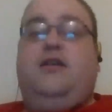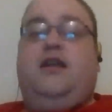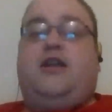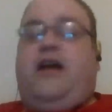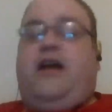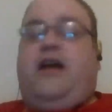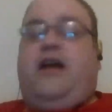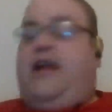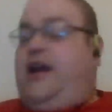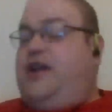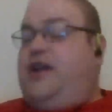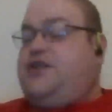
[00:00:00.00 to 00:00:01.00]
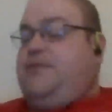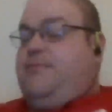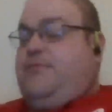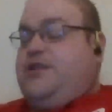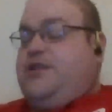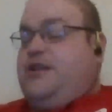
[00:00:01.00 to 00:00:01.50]
And also,
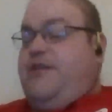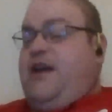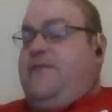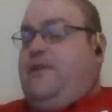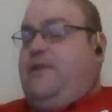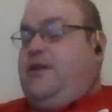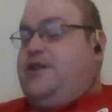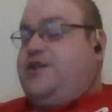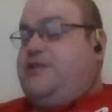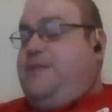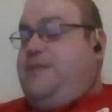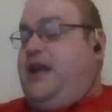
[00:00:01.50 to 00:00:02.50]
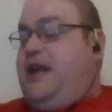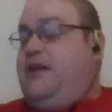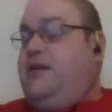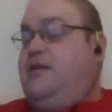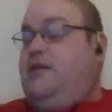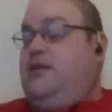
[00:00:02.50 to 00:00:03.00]
so therefore, just to repeat,
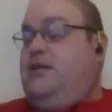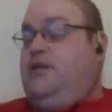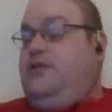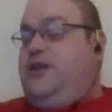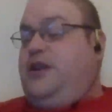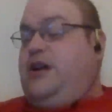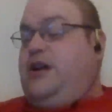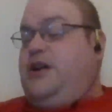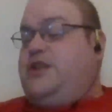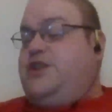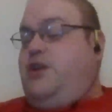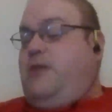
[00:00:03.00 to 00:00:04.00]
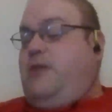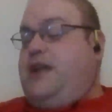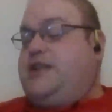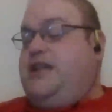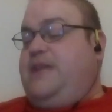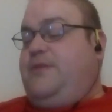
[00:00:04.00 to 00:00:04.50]
Luka Garza, Joe
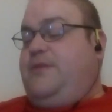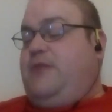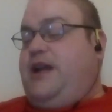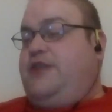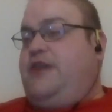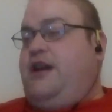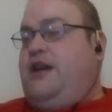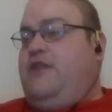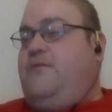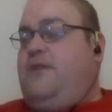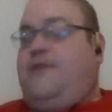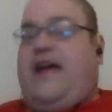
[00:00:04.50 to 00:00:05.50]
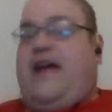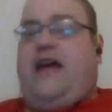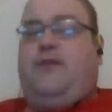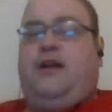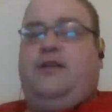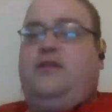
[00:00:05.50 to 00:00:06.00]
Weiskamp, and Ryan Kreiner of
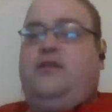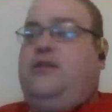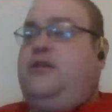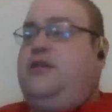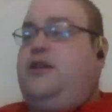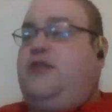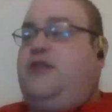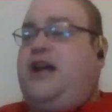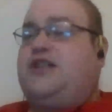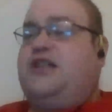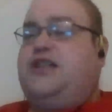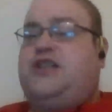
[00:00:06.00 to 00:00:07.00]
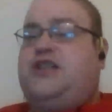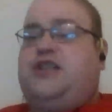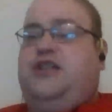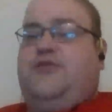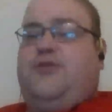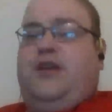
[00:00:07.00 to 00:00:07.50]
Iowa, congratulations to
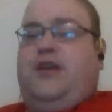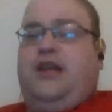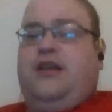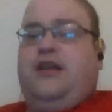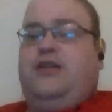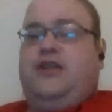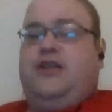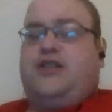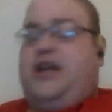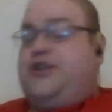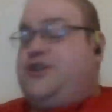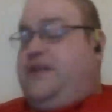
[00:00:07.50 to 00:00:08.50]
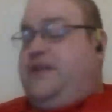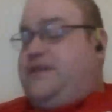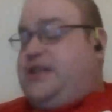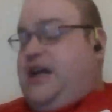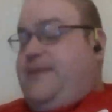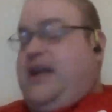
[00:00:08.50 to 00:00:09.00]
you 3. You just got yourself a
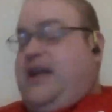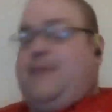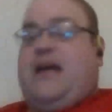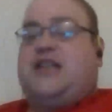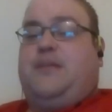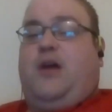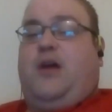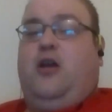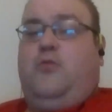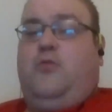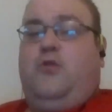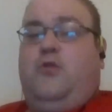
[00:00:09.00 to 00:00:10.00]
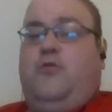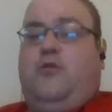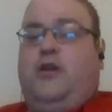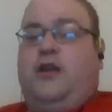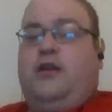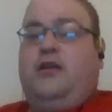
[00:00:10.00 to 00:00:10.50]
Scott Manning Basketball Hardwood
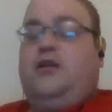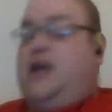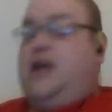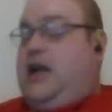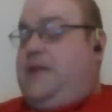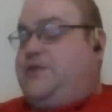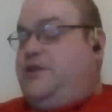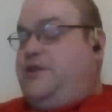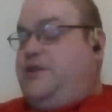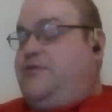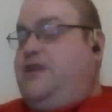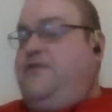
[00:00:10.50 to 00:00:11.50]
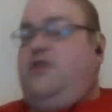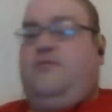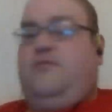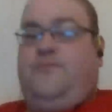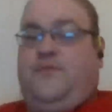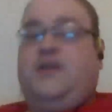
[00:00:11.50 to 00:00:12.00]
Award, and I'm sure the 3 of
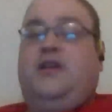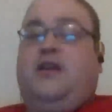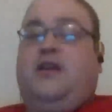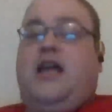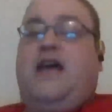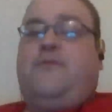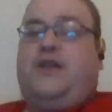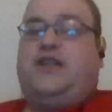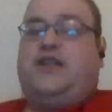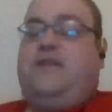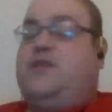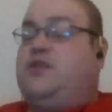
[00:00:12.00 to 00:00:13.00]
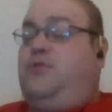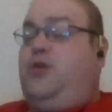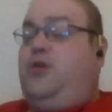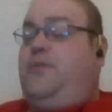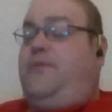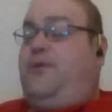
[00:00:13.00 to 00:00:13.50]
you have received this
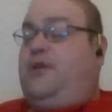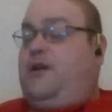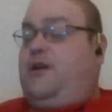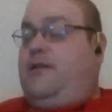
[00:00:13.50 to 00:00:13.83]
award before.